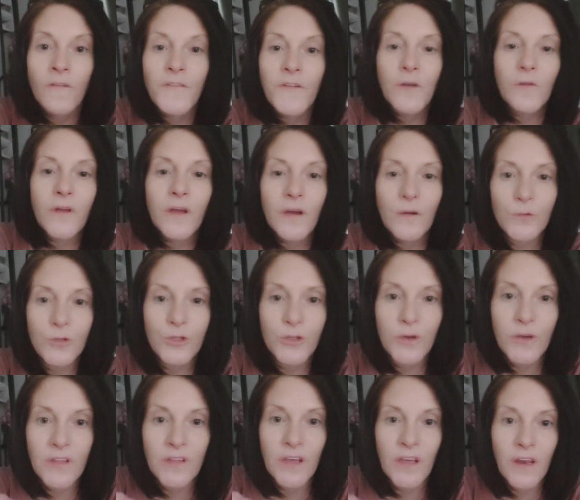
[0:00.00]
fingernails to
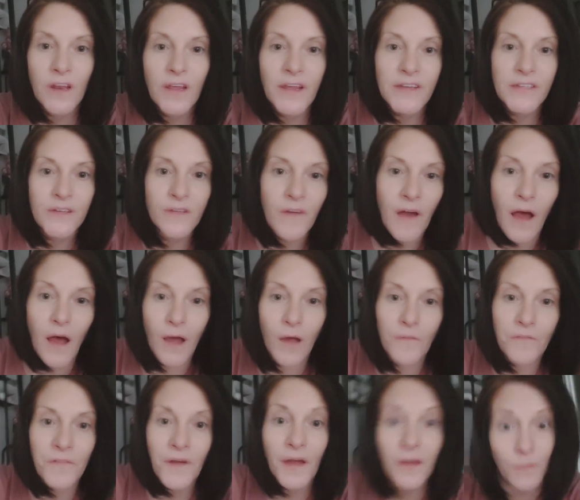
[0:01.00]
get the adhesive
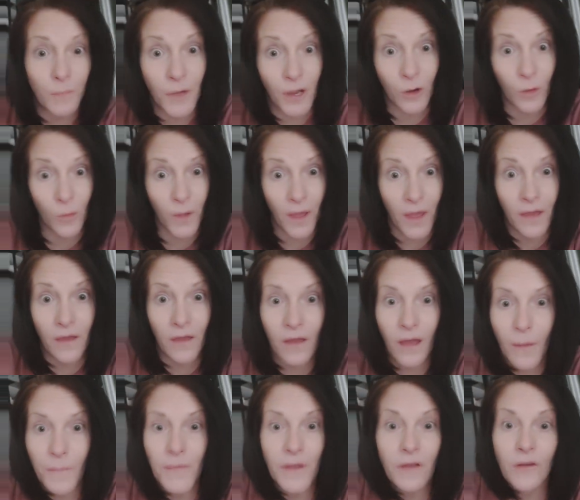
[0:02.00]
out, find a better way.
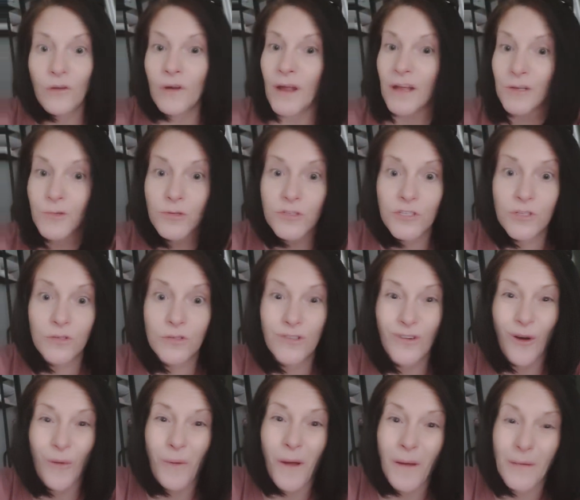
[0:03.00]
I mean, you're not supposed to use
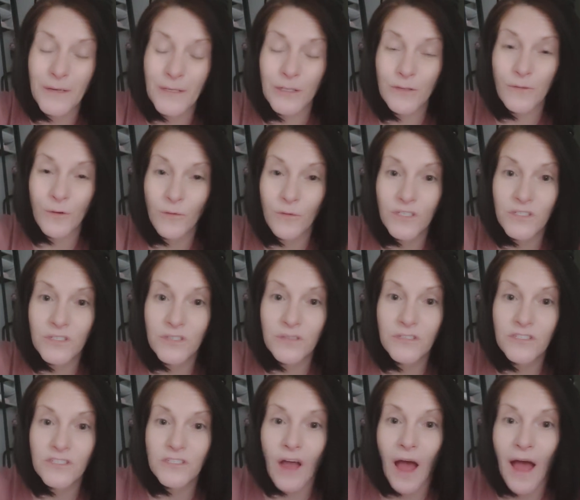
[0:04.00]
sharp objects for
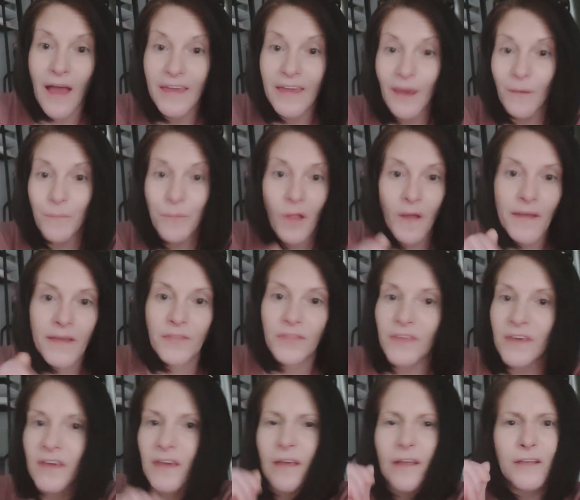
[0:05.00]
reasons. I kept plucking
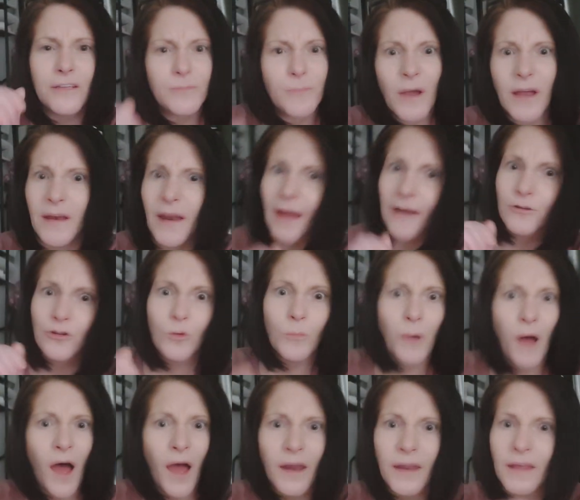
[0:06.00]
thinking, it's my natural
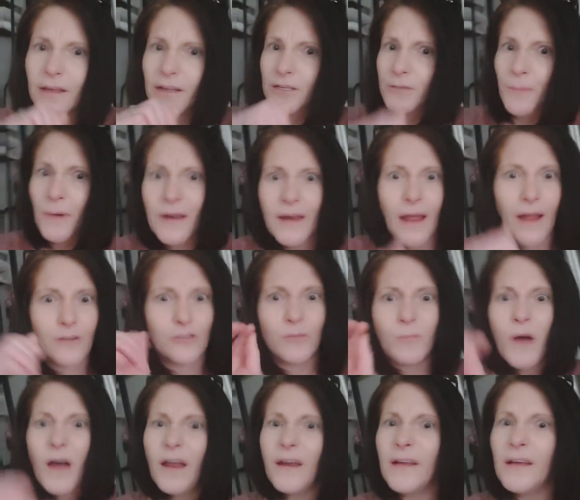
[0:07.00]
body. It's my natural
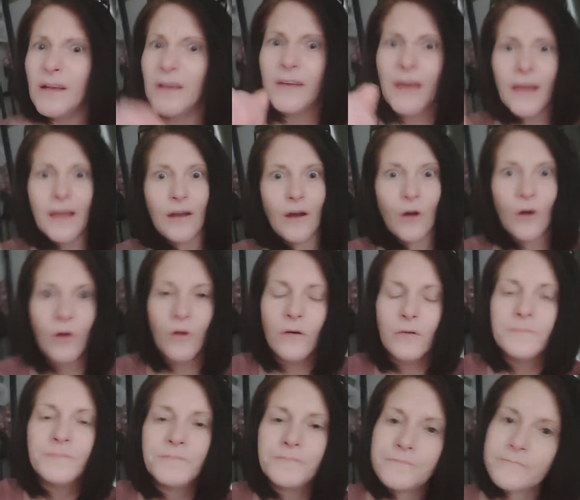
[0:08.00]
body. It can't
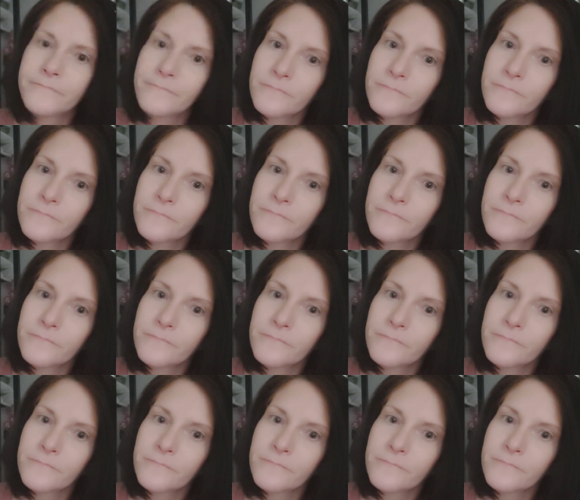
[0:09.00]
hurt.